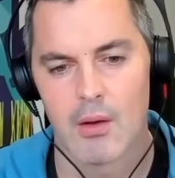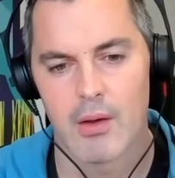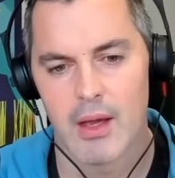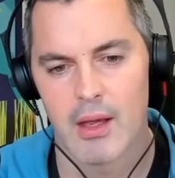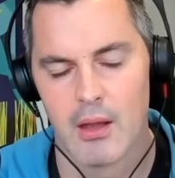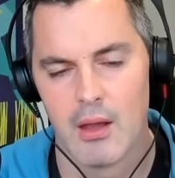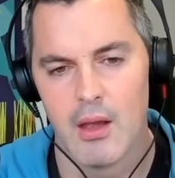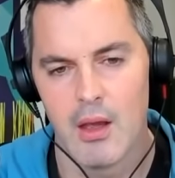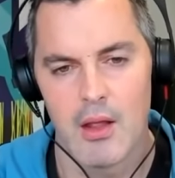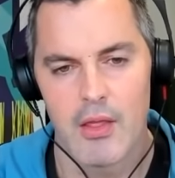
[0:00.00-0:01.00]
Okay.
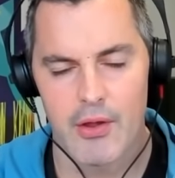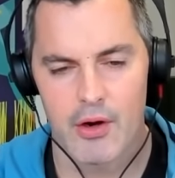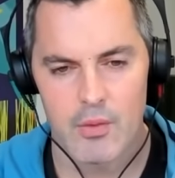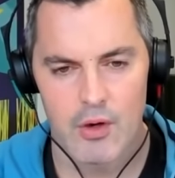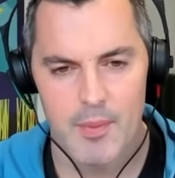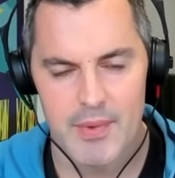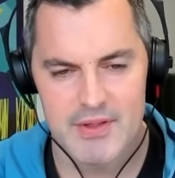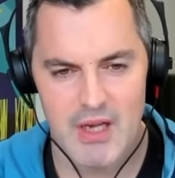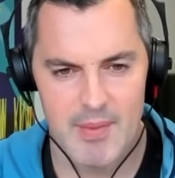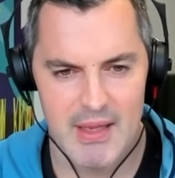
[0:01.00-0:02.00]
Third one up,
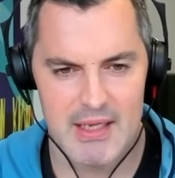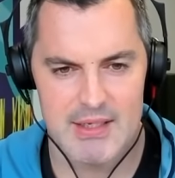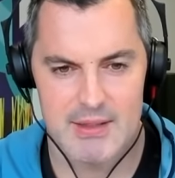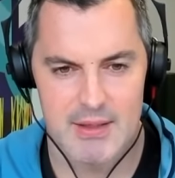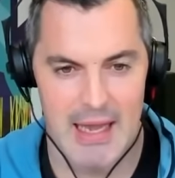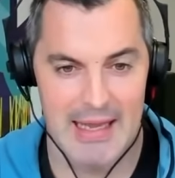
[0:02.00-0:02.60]
diabetes.